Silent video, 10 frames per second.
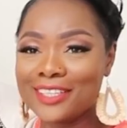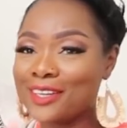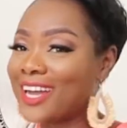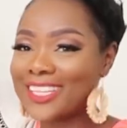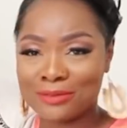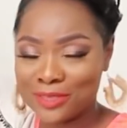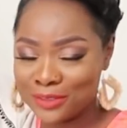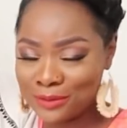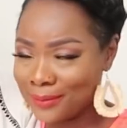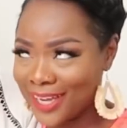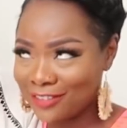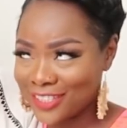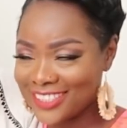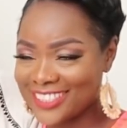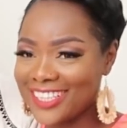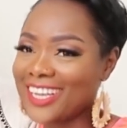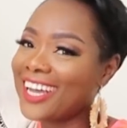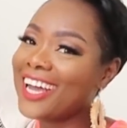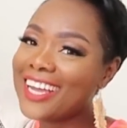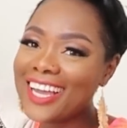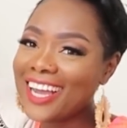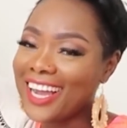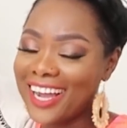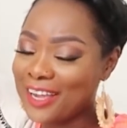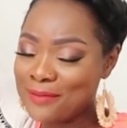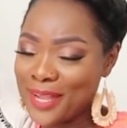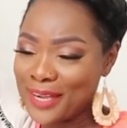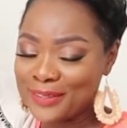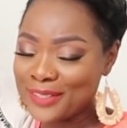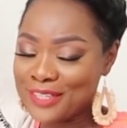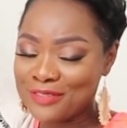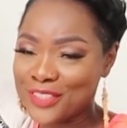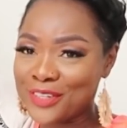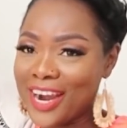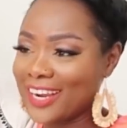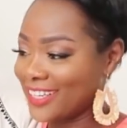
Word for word: Don't ask me to do math because I am not going to even try.